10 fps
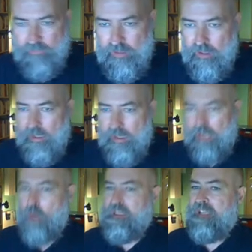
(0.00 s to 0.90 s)
It
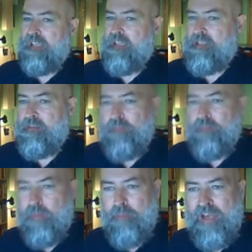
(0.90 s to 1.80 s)
goes like this.
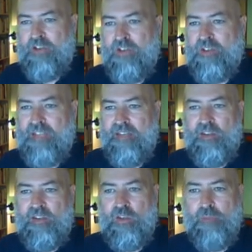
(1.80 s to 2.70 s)
Managers set
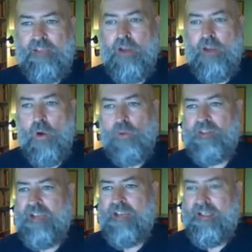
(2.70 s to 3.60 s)
stupid goals
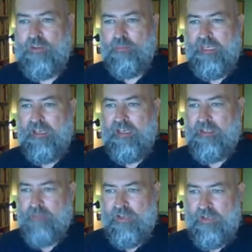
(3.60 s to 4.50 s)
tied to meaningless
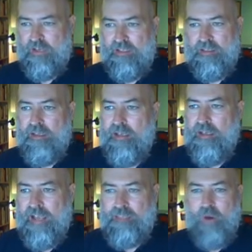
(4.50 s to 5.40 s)
metrics, and
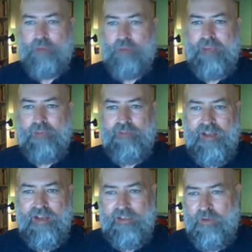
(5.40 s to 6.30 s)
smart people
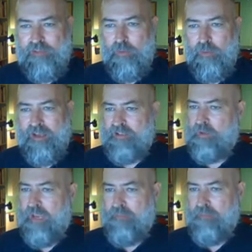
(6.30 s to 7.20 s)
find creative ways to
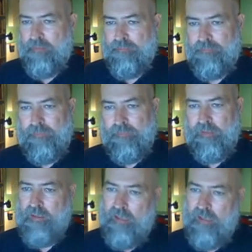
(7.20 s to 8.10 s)
game them.
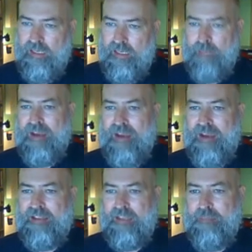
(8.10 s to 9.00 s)
Keep in mind
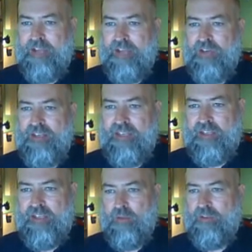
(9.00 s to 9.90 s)
that metrics in
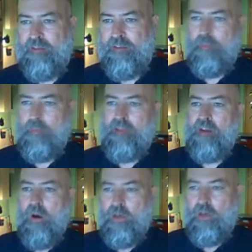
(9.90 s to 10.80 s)
software development
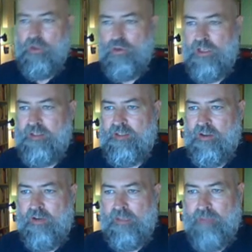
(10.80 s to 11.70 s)
are usually
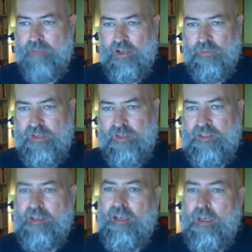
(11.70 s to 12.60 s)
surrogate measurements,
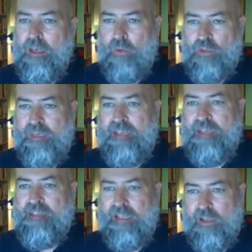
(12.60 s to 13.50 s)
which means
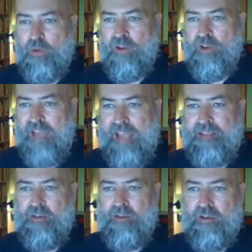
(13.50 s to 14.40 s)
that they do not
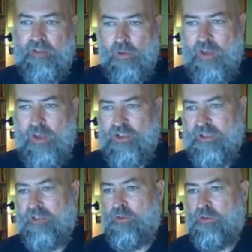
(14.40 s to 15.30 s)
answer the question
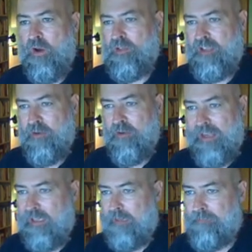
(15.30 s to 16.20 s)
you ask
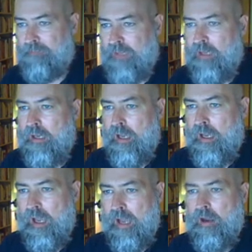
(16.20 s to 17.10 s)
directly.
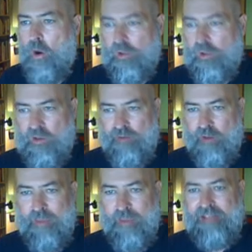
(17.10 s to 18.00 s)
Also, on a
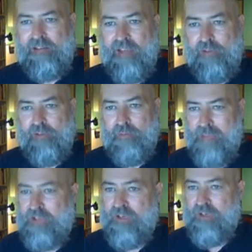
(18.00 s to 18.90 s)
fundamental level,
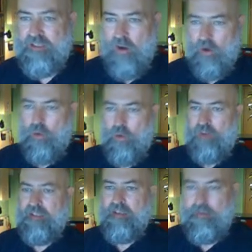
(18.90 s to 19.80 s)
metrics are
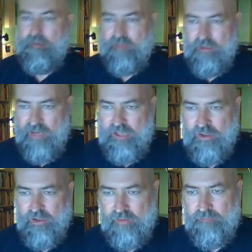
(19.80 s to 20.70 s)
quantitative in their
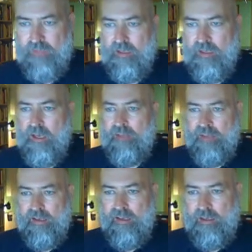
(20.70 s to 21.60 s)
nature.
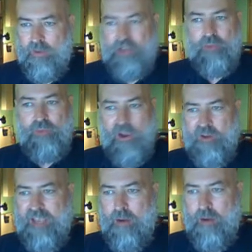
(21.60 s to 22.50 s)
The question we ask,
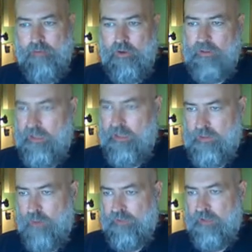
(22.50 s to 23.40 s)
however, is
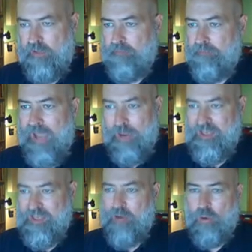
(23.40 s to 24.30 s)
often, how's
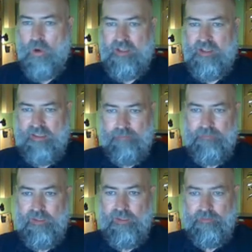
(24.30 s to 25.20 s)
our quality?
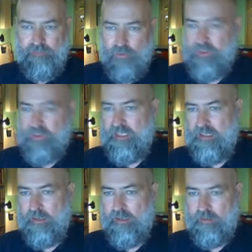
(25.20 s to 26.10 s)
You see
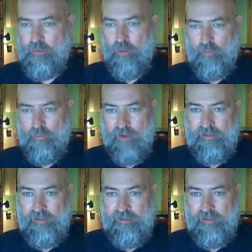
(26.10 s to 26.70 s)
the problem, right?